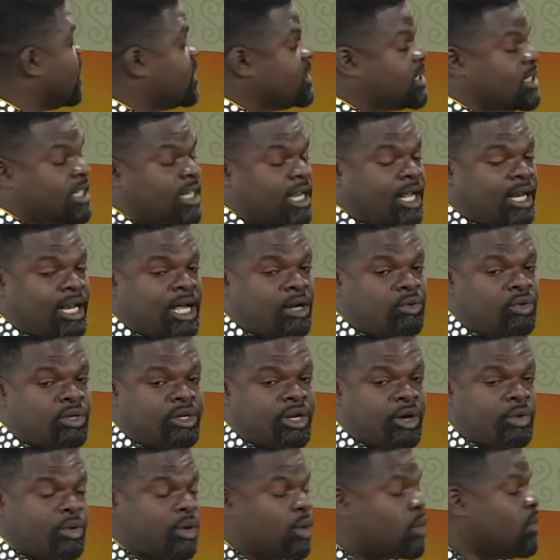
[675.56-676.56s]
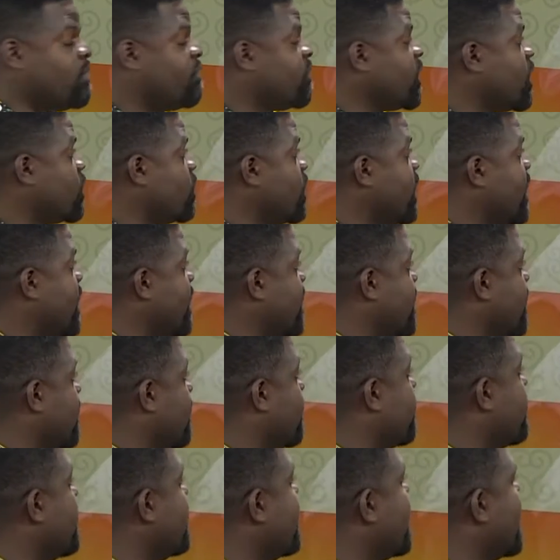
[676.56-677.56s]
excellency nanado dankwa kufado
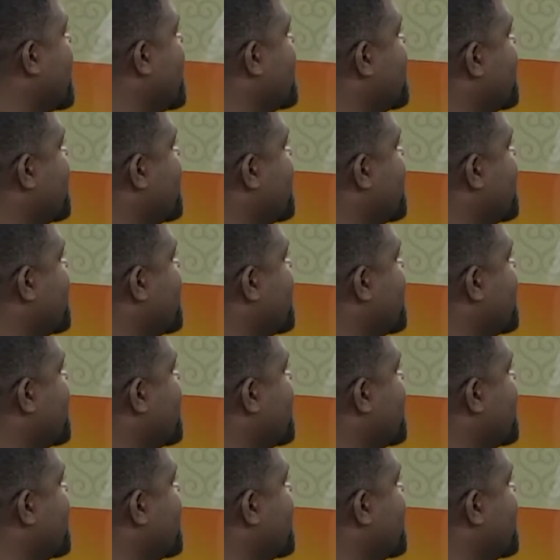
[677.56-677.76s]
eka